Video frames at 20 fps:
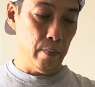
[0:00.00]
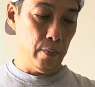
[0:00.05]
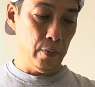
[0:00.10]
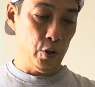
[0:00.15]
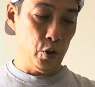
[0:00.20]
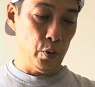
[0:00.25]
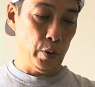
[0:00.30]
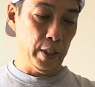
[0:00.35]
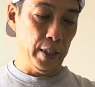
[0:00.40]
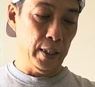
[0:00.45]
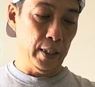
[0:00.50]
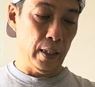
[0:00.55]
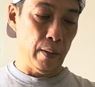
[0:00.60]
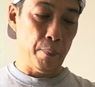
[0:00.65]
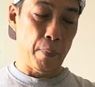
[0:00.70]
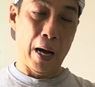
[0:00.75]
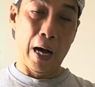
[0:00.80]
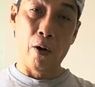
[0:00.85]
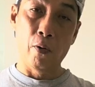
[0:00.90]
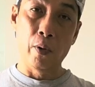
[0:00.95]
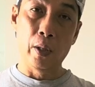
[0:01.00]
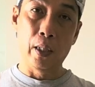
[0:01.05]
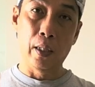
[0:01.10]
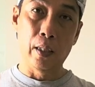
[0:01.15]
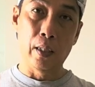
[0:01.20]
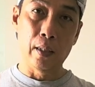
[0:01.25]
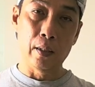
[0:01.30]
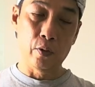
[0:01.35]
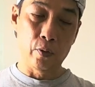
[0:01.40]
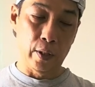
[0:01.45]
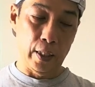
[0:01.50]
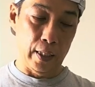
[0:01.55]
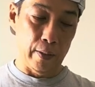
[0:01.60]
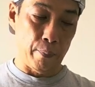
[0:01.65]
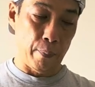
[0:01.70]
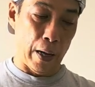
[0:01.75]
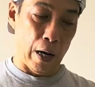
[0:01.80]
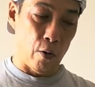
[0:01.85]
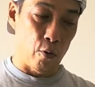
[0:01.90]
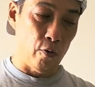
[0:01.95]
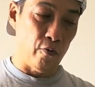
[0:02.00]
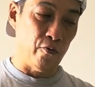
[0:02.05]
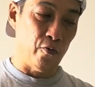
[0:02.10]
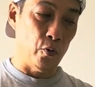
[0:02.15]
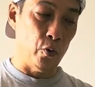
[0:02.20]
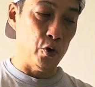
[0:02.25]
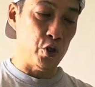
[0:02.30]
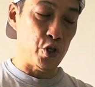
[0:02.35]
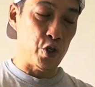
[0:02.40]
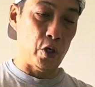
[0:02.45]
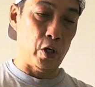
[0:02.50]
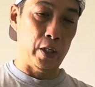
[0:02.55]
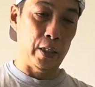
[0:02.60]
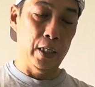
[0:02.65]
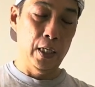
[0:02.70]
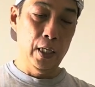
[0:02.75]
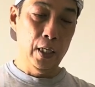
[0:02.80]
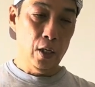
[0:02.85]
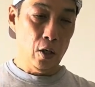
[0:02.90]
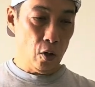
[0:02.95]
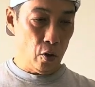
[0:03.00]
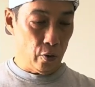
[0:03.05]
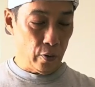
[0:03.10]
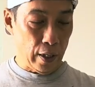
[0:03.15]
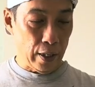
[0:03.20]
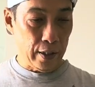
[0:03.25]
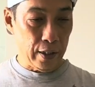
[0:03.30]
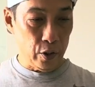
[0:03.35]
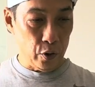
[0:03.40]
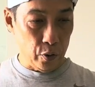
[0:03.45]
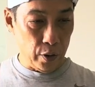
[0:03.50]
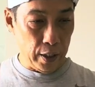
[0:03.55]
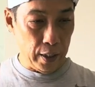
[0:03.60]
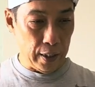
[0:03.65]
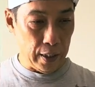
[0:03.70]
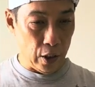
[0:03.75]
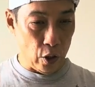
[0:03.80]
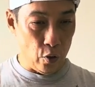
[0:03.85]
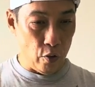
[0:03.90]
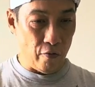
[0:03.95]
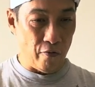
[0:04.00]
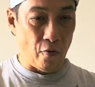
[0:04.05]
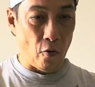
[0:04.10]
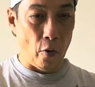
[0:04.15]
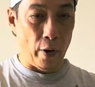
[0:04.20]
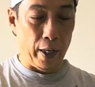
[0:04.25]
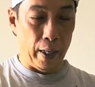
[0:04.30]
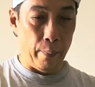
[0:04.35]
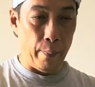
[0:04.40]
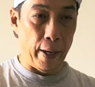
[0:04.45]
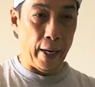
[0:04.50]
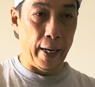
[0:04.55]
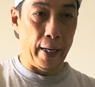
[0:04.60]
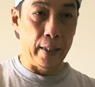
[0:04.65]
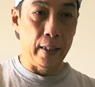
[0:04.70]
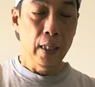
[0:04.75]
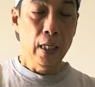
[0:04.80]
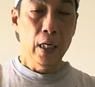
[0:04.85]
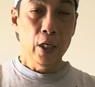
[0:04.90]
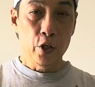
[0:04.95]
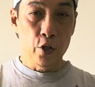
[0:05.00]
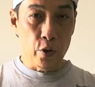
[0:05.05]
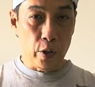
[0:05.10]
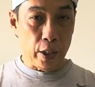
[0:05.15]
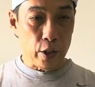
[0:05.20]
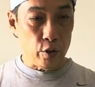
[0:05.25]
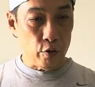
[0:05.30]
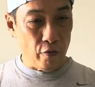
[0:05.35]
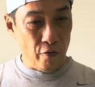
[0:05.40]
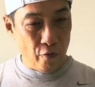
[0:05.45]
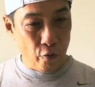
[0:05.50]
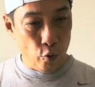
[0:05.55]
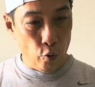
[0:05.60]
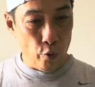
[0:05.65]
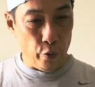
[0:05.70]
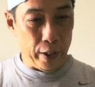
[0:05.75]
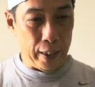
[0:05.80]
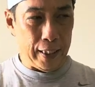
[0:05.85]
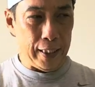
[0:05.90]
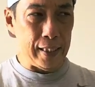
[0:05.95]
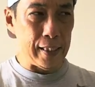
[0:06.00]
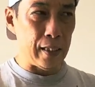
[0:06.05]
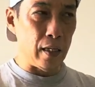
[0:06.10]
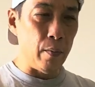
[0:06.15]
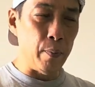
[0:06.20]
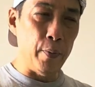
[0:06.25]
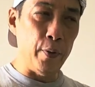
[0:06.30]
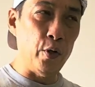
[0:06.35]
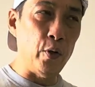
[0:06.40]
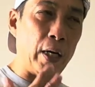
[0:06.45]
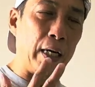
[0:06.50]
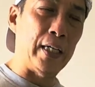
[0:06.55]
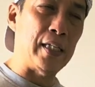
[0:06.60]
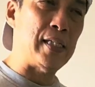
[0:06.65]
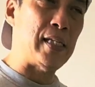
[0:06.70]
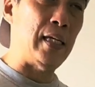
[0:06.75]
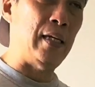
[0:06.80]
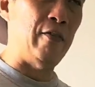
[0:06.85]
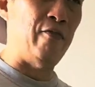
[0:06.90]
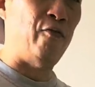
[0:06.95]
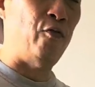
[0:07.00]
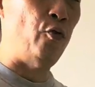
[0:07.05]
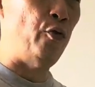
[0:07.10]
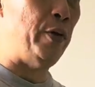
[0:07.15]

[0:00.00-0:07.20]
to hit a powerful shot, or rather to hit a good forehand and backhand, you got the full release. A lot of people don't understand the full